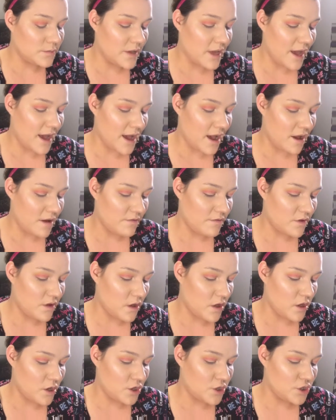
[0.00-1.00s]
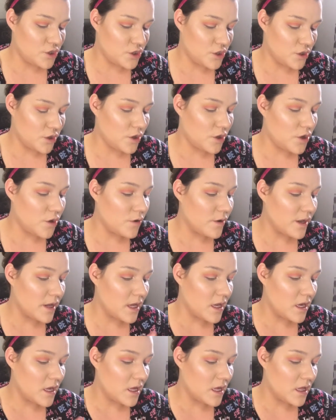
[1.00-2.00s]
We have Sugar
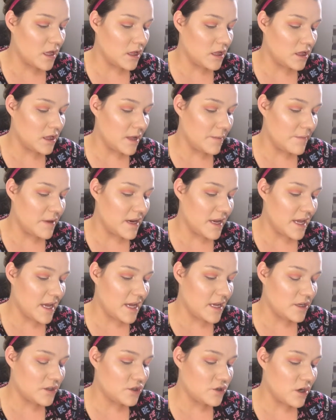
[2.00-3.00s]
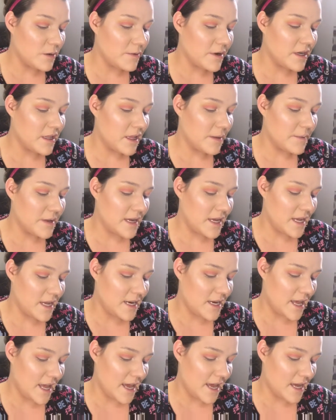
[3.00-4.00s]
Coated, Lemonade, Strawberry
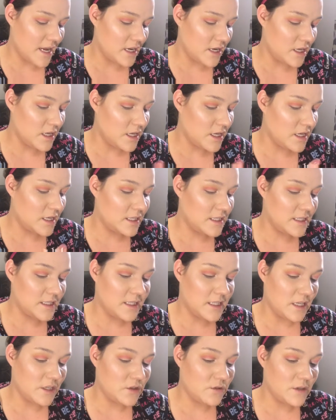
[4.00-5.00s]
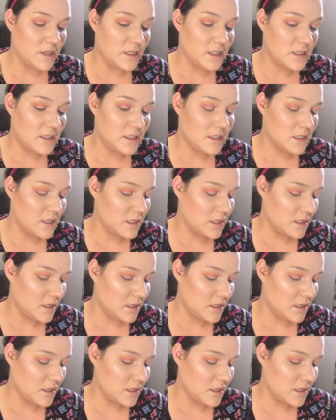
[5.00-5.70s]
Lemonade, and Citrus.